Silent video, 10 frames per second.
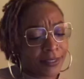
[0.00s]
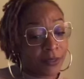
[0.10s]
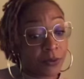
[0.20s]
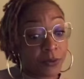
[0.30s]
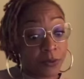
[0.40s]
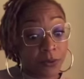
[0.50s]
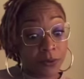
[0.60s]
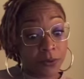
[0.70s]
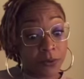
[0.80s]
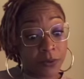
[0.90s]

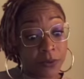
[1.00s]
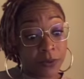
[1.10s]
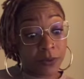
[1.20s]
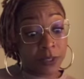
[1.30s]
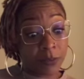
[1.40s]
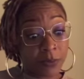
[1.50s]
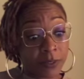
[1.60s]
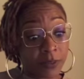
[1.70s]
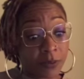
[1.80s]
Ooh, Temperance in